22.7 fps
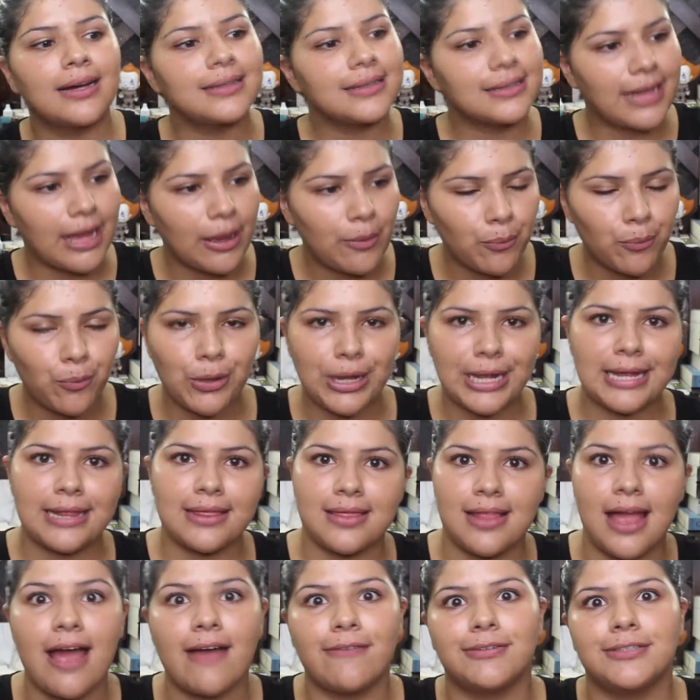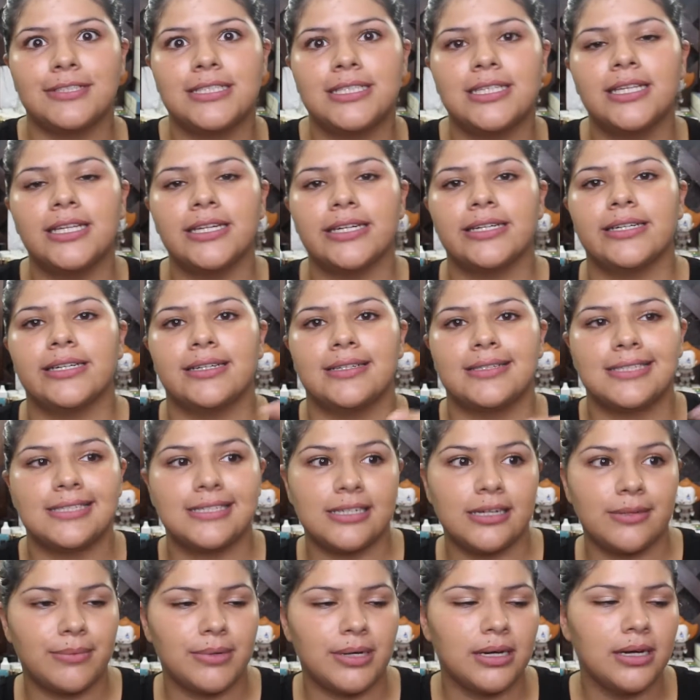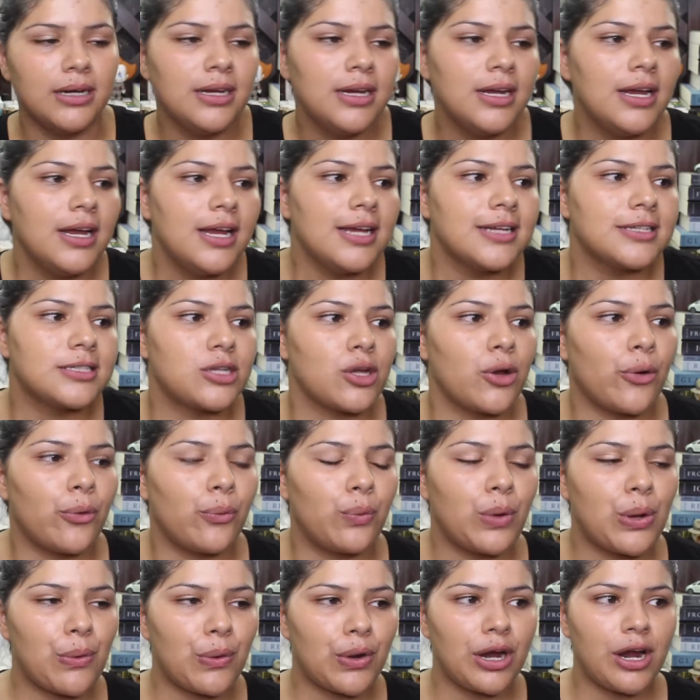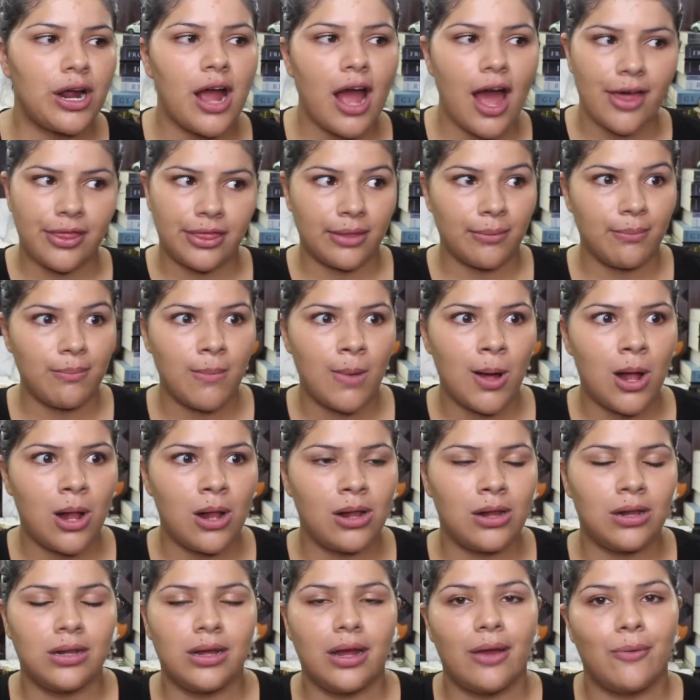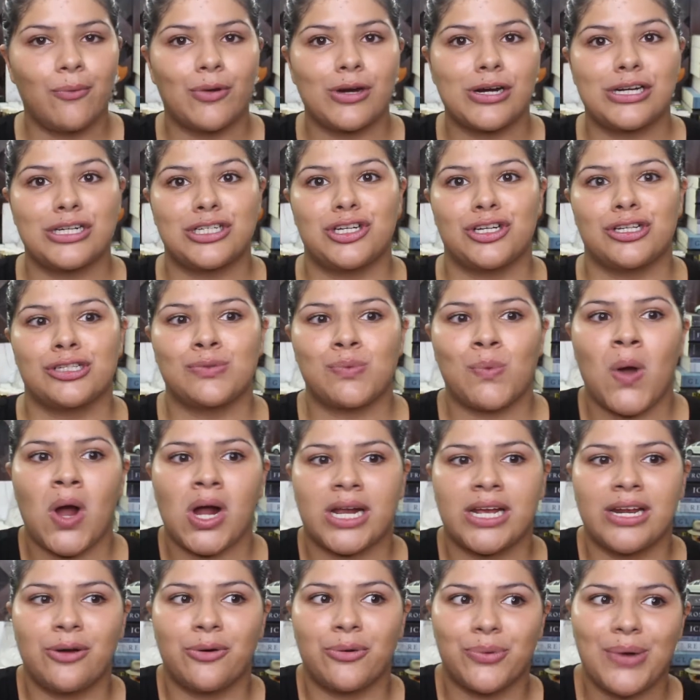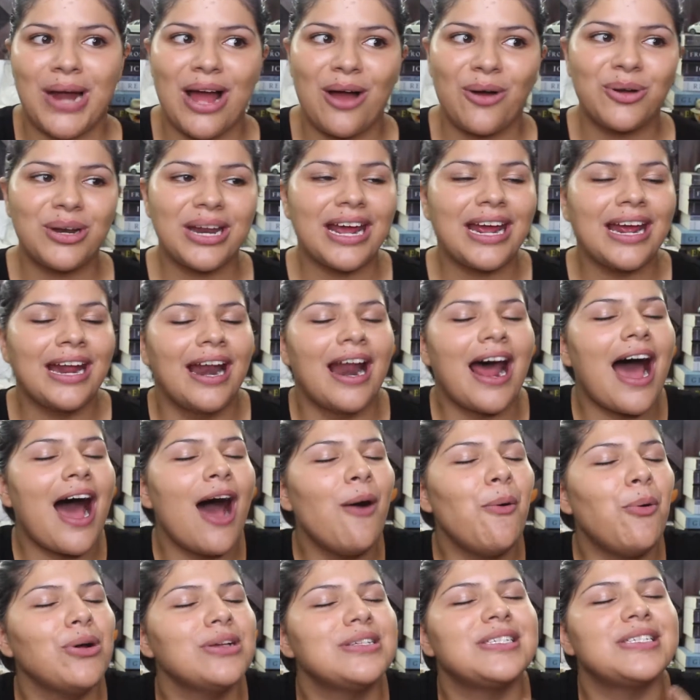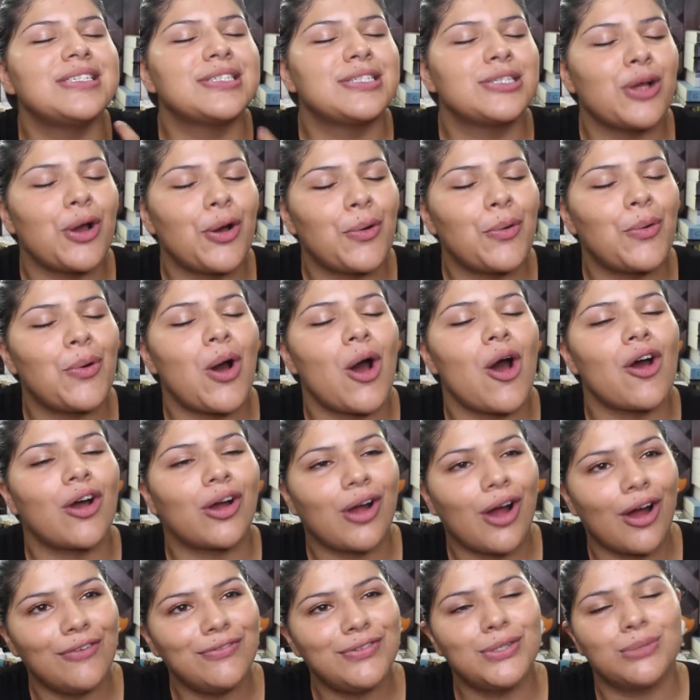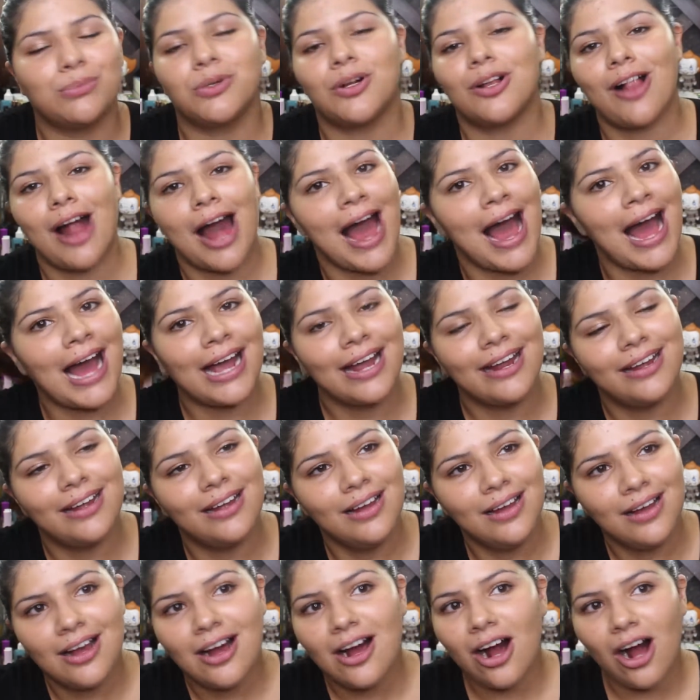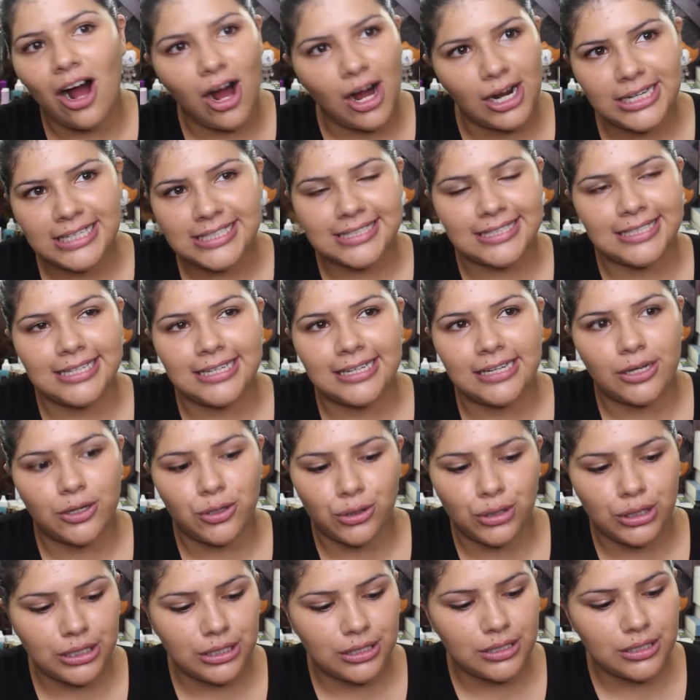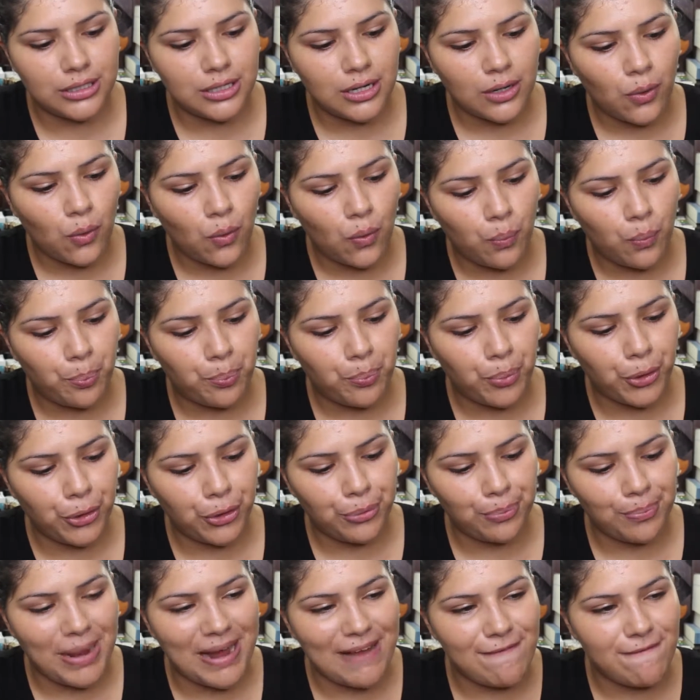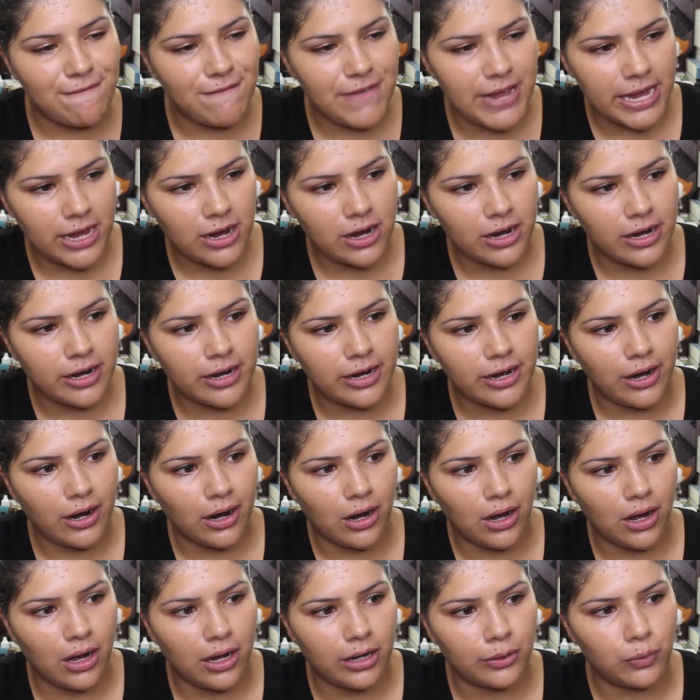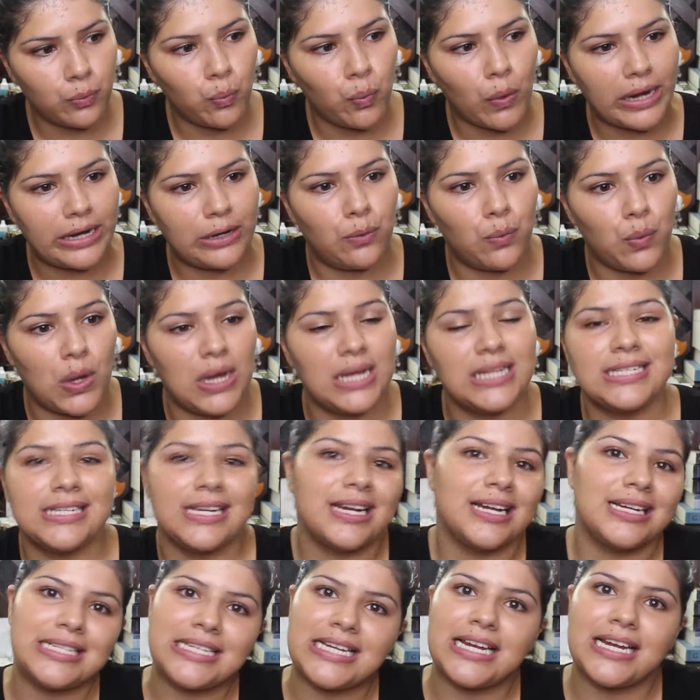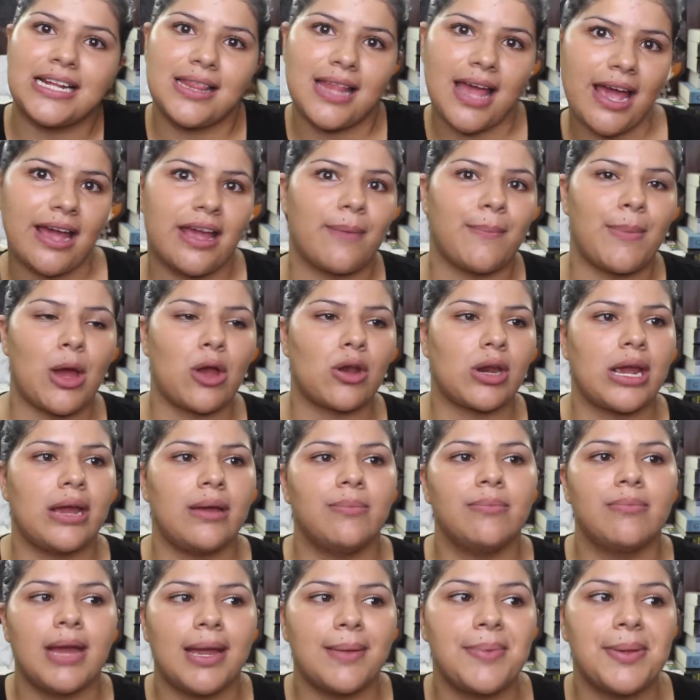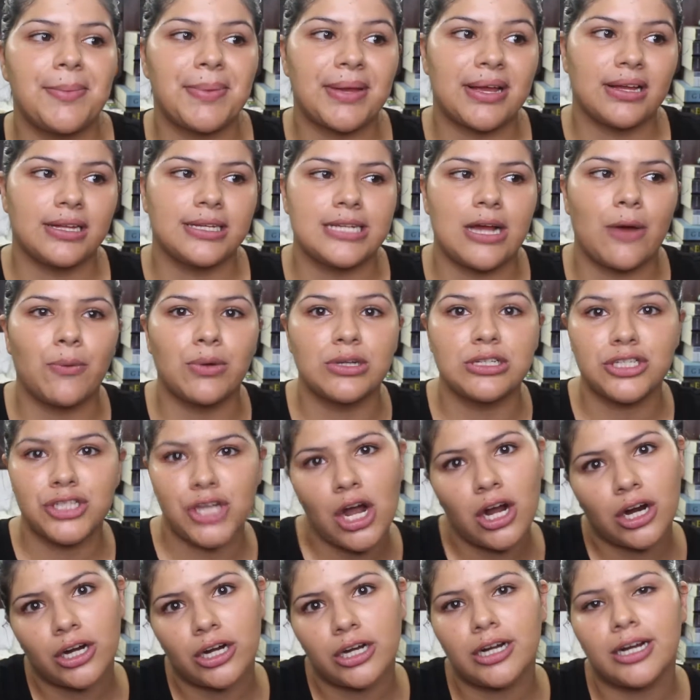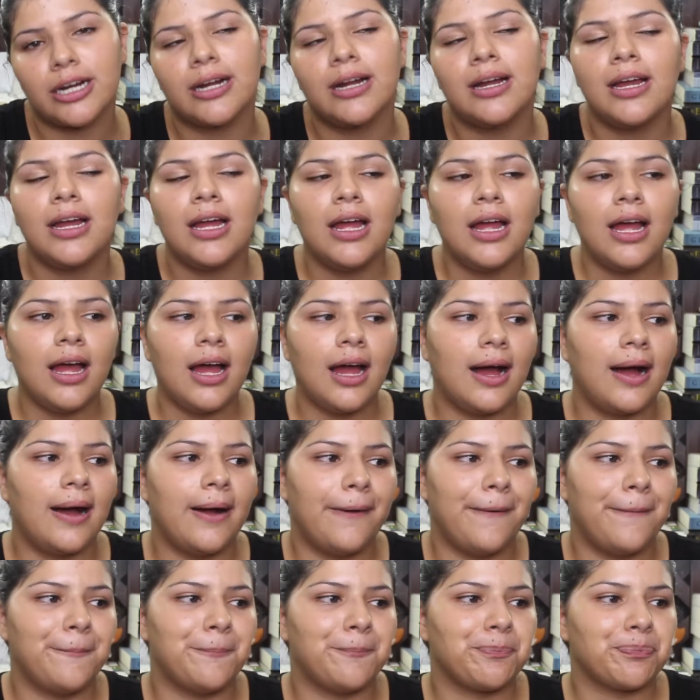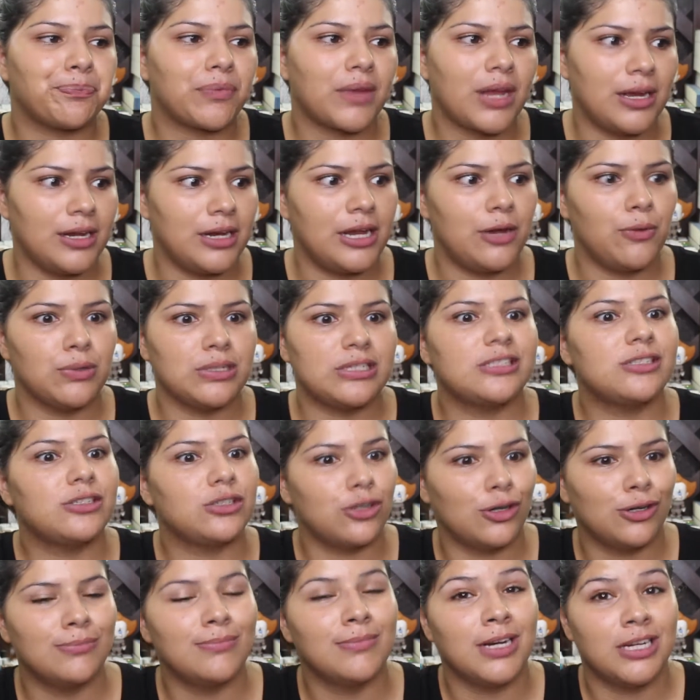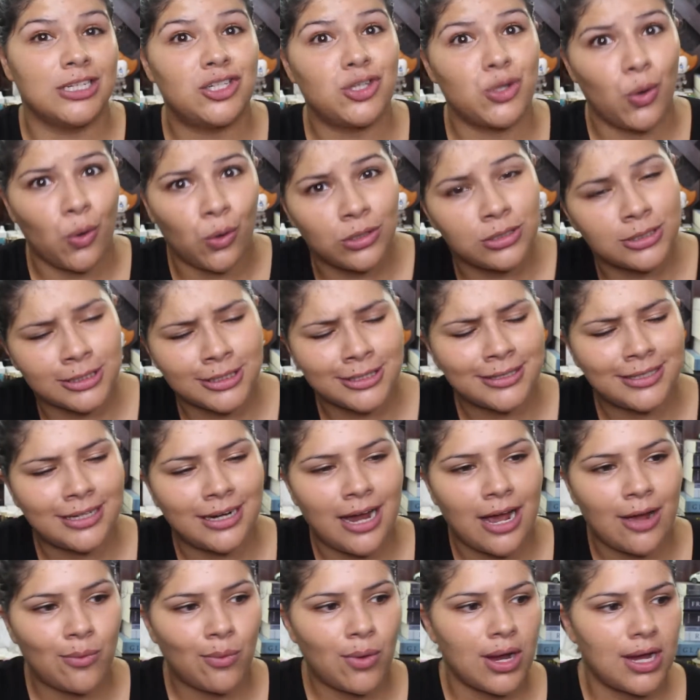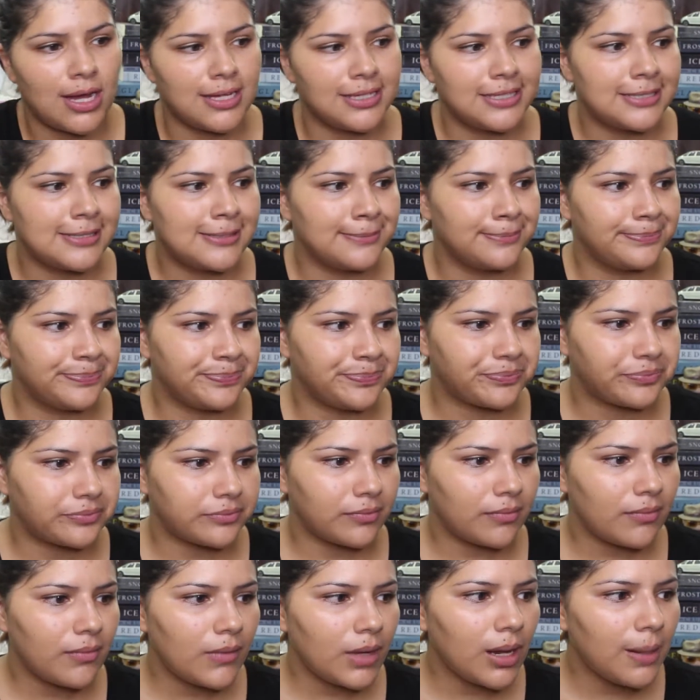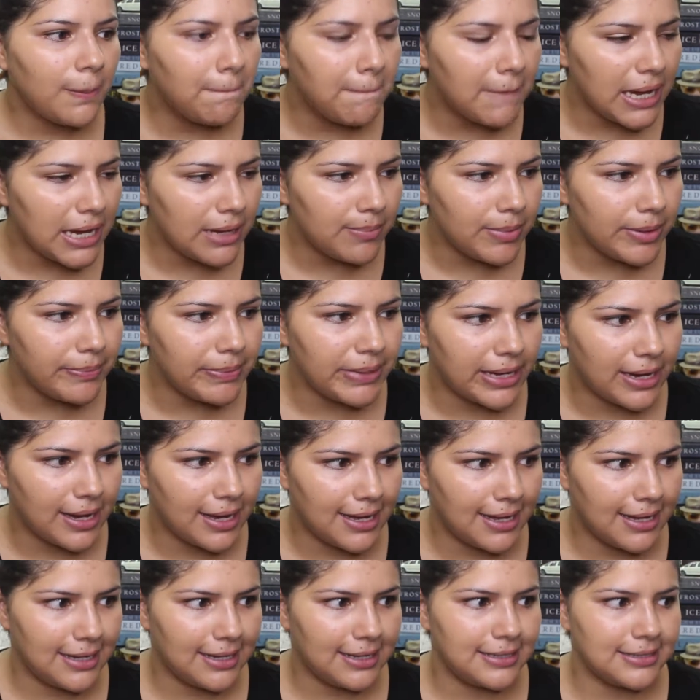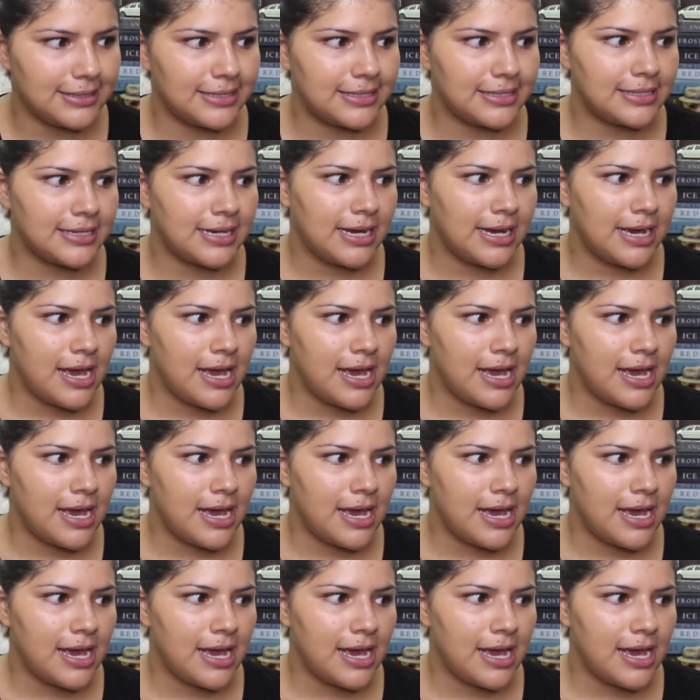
then we left the cinema. So we were at the mall and we were just walking around and I was so uncomfortable. I honestly couldn't put my finger on what it was that I didn't like about him. Maybe because I was younger and he was so much older than I was. Maybe because